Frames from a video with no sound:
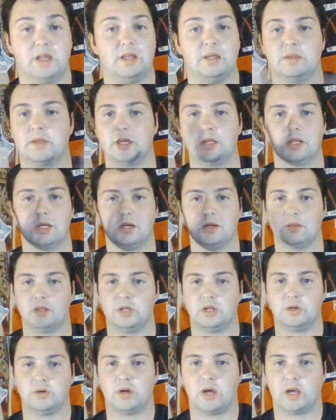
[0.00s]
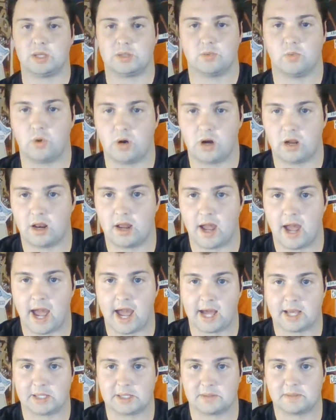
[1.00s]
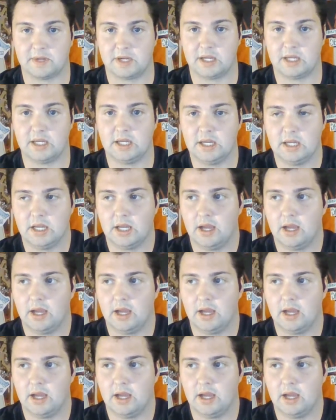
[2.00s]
anything that you guys want to ask me.